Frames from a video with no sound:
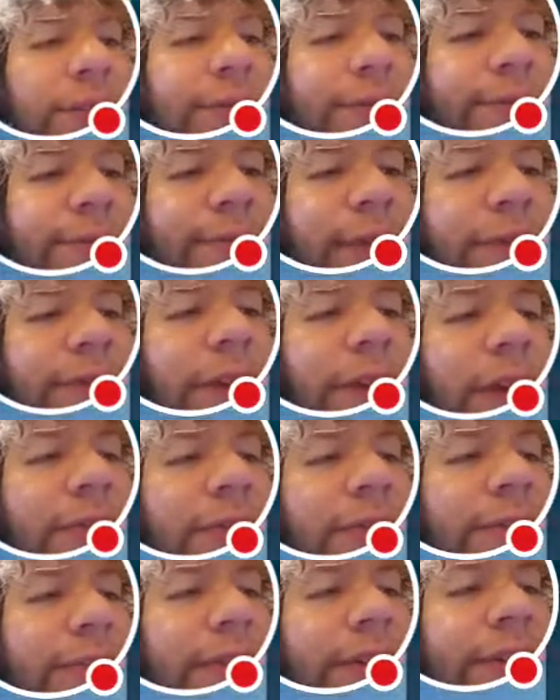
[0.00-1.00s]
was my
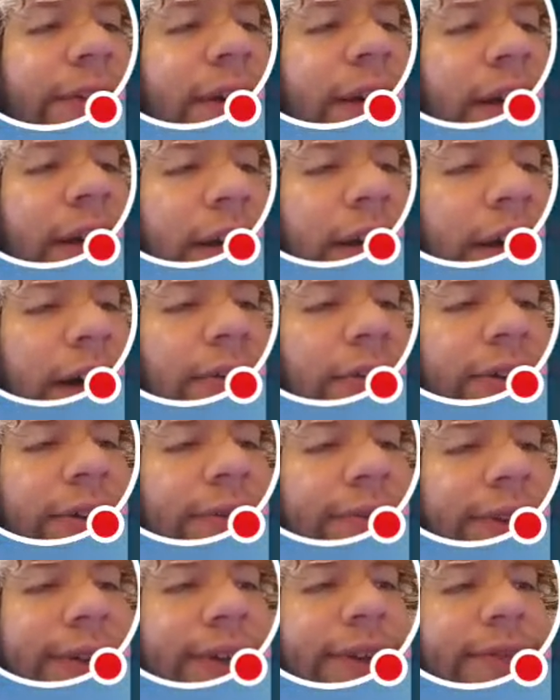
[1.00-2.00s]
favorite build.
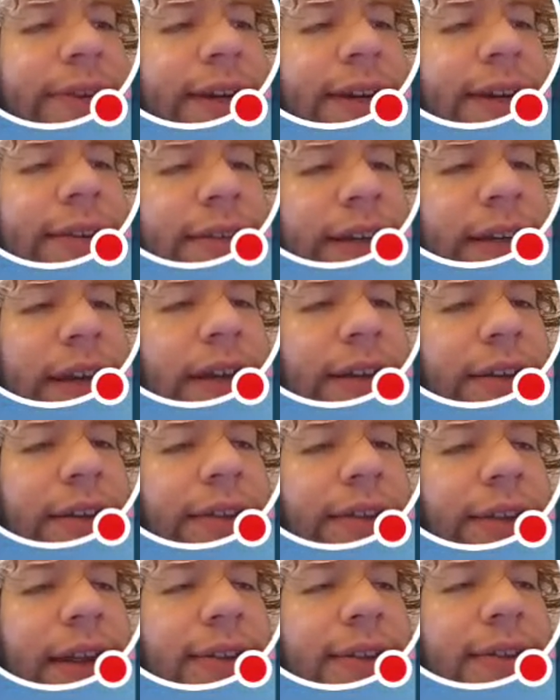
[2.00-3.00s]
Revert events again,
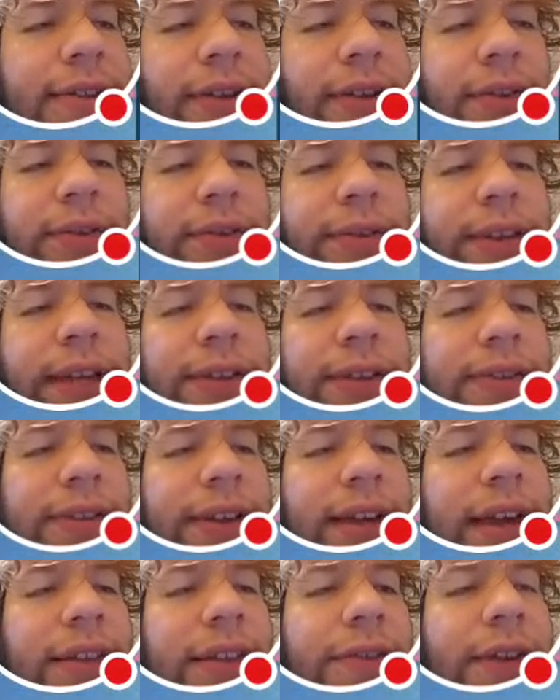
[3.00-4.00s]
cleansing, cooldowns
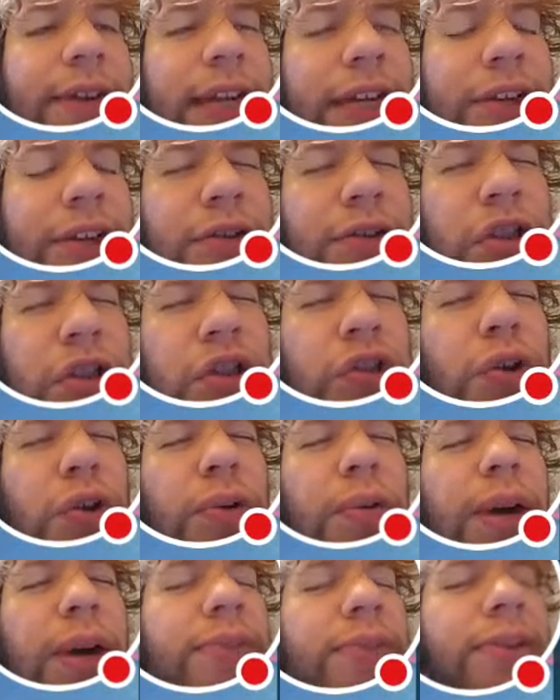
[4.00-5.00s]
deactivate. It goes so
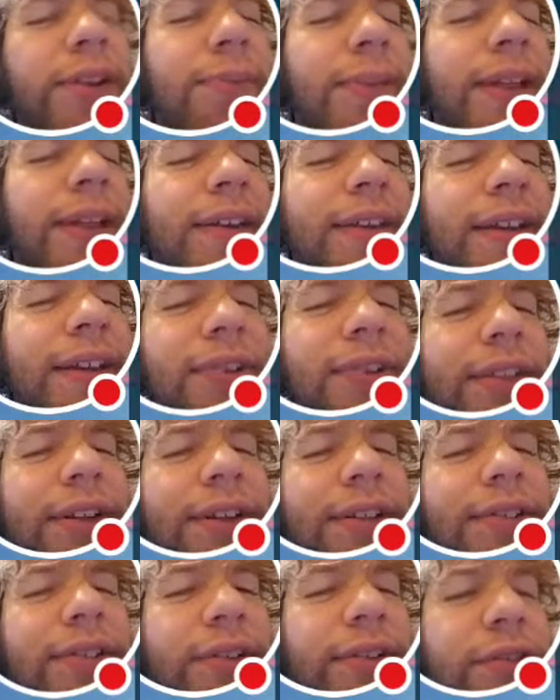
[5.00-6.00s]
well with Blast. Everything
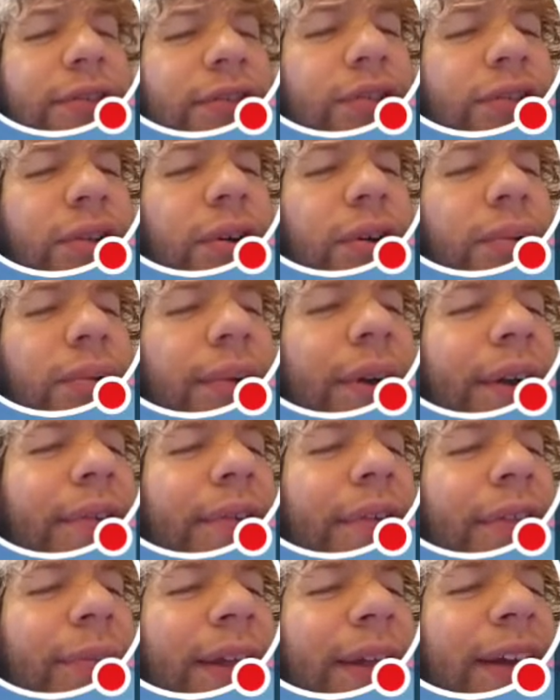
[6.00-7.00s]
just goes so well
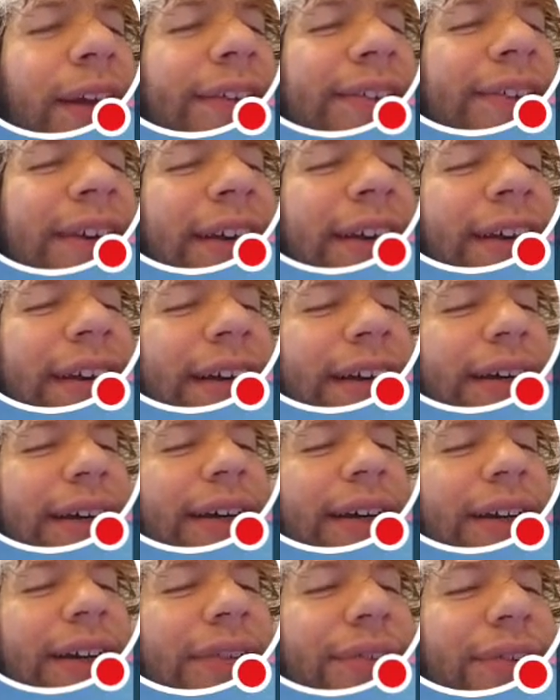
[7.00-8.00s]
with Blast.
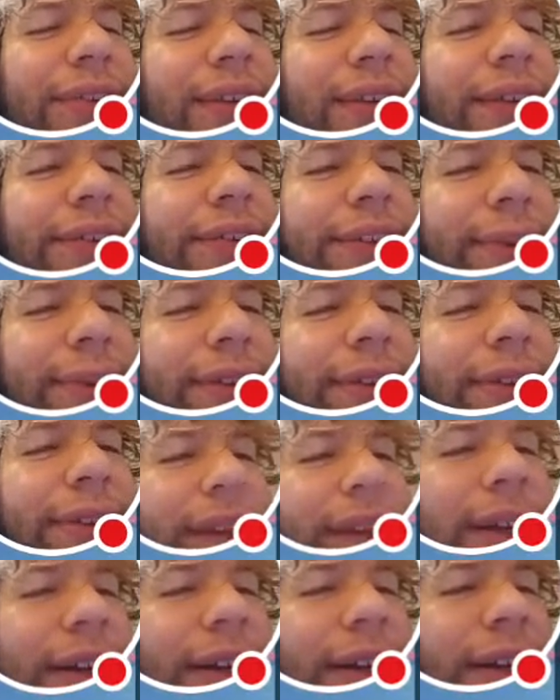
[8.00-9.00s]
With sequence bender
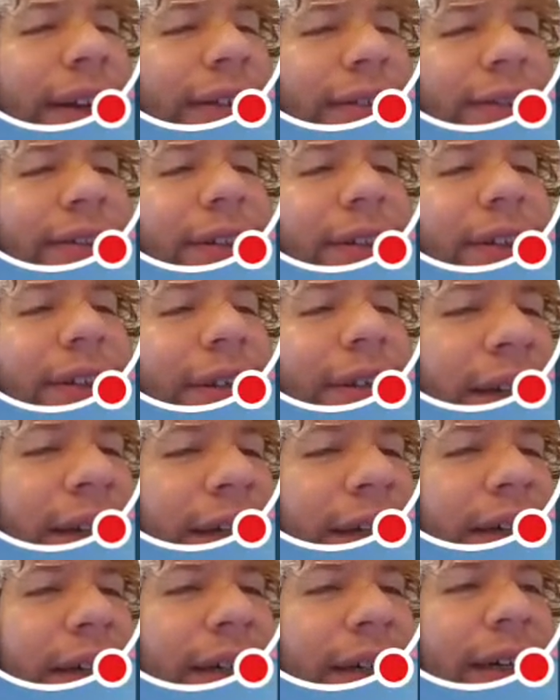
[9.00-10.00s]
again next turn.
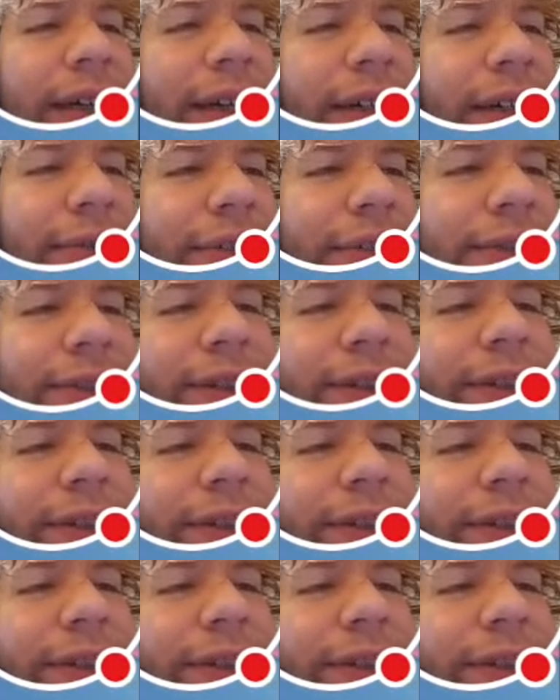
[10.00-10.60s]
Revert